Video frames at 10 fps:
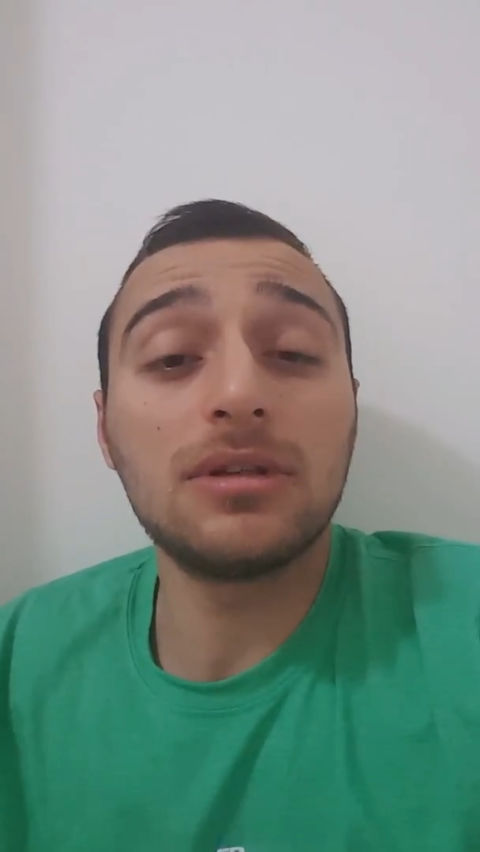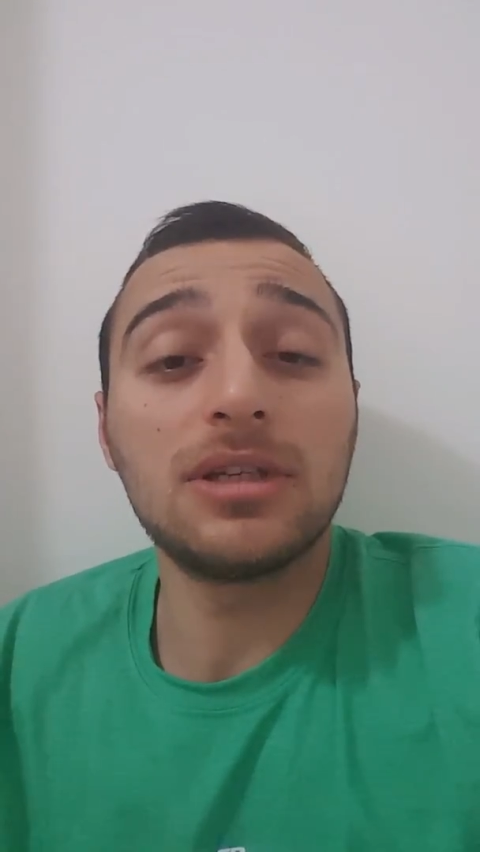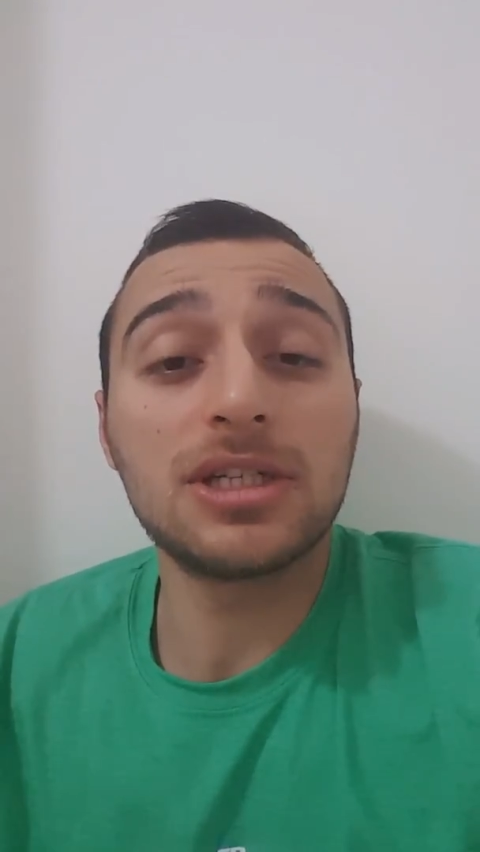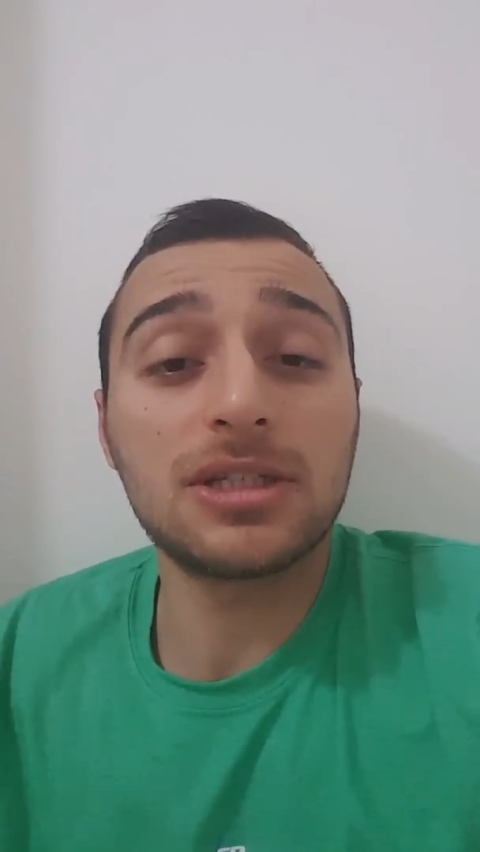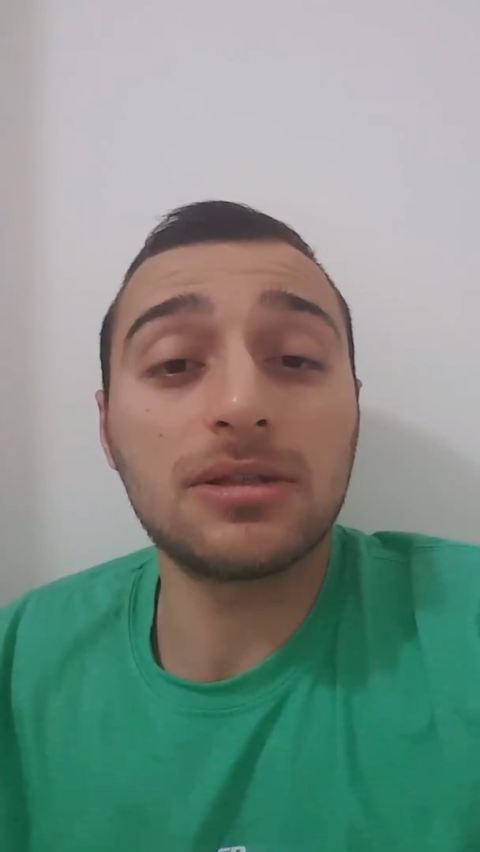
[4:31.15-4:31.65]

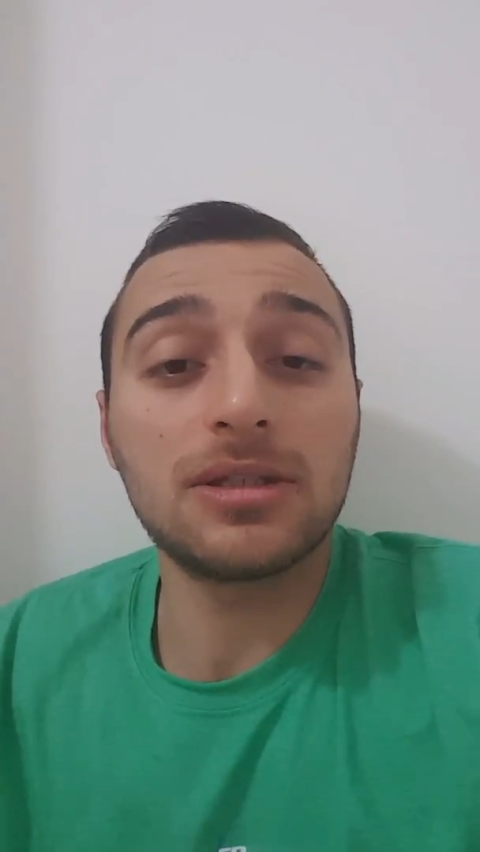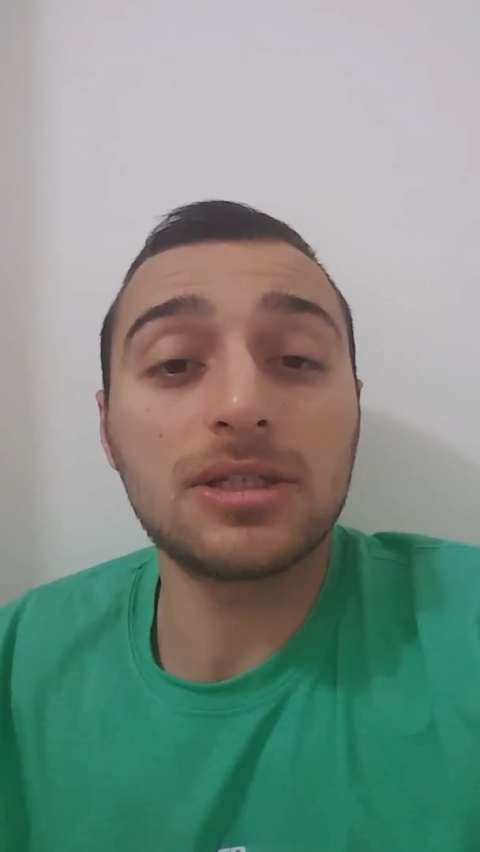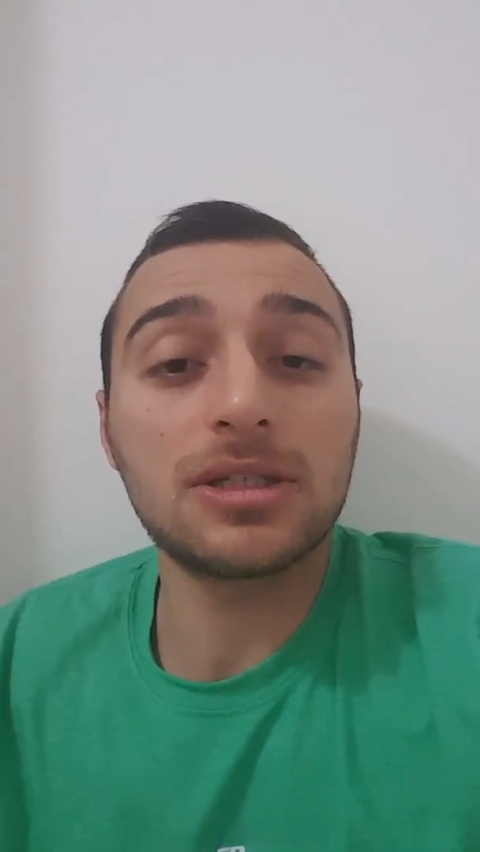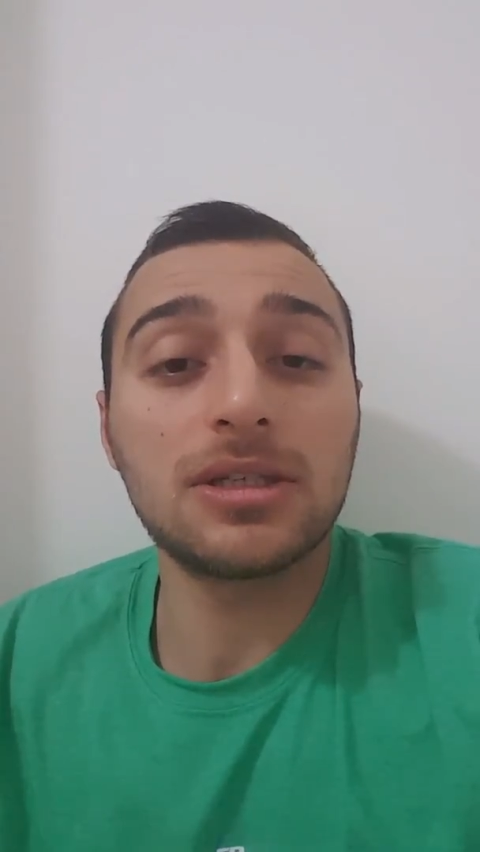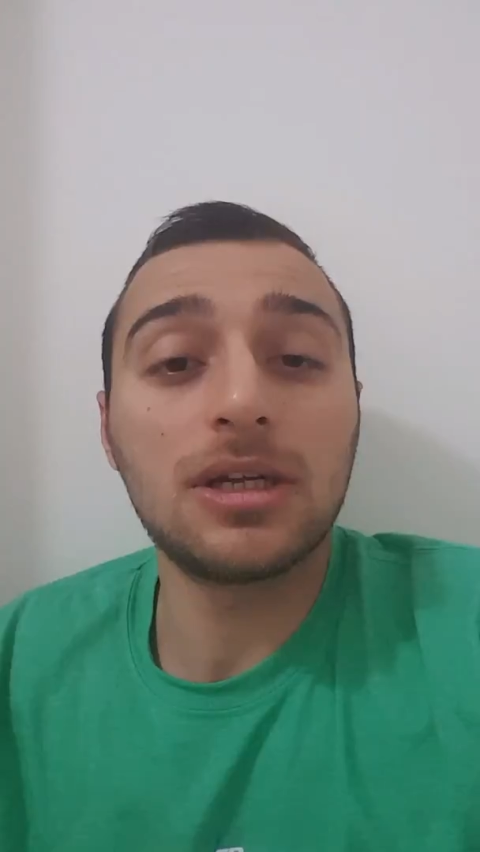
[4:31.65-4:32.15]

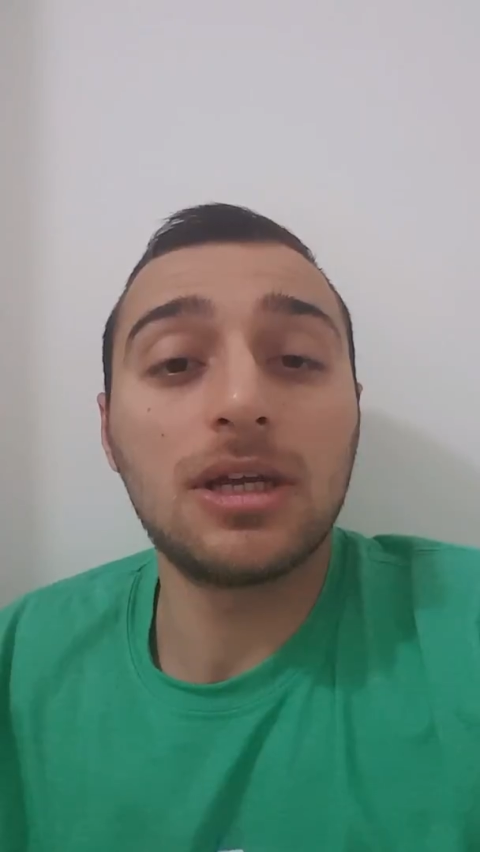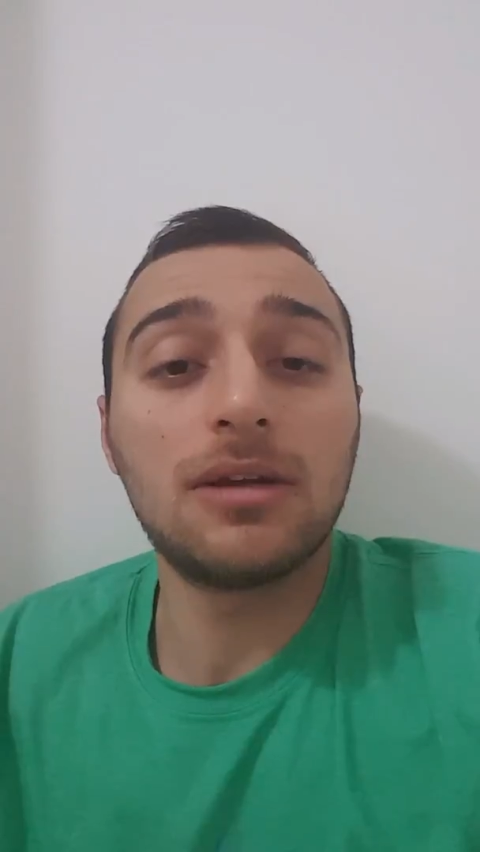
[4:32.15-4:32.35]
distance